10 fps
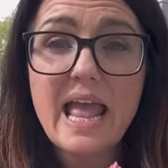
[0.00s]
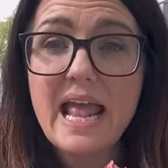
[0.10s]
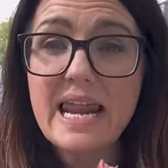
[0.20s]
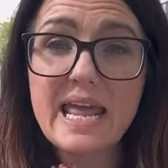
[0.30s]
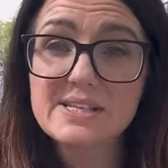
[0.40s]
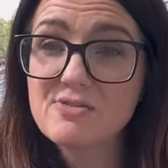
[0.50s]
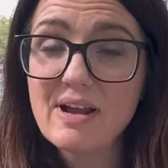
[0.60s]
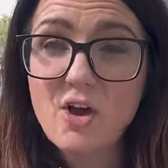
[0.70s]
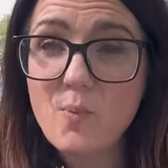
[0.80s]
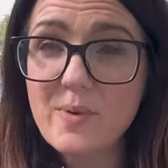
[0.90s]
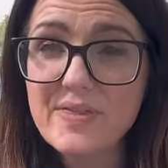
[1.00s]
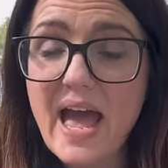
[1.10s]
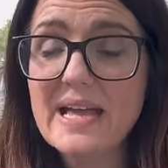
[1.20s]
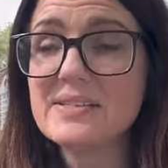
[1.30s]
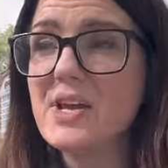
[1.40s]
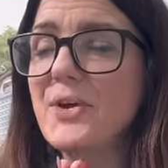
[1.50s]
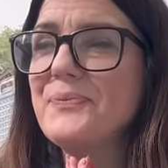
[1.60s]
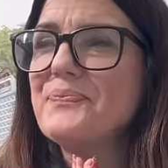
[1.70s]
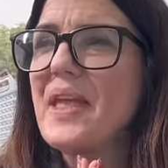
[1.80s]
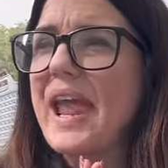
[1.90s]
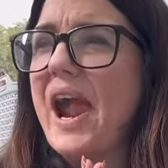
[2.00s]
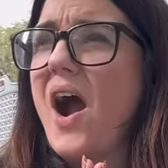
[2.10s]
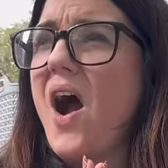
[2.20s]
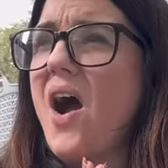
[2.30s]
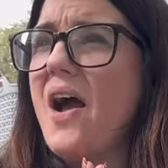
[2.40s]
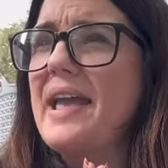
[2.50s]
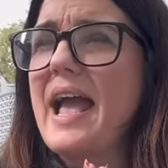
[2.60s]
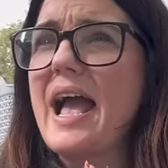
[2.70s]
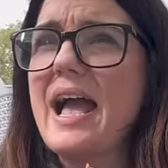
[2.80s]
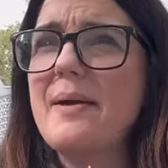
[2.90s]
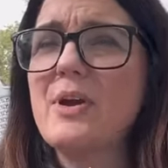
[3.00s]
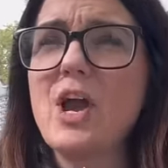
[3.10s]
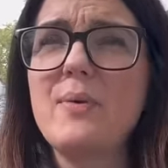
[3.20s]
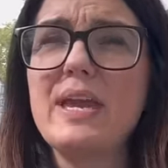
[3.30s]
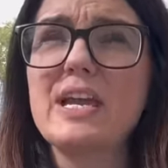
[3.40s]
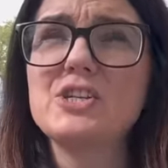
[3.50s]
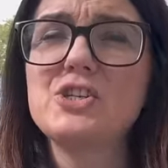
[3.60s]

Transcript: let's crack on with that. So I am going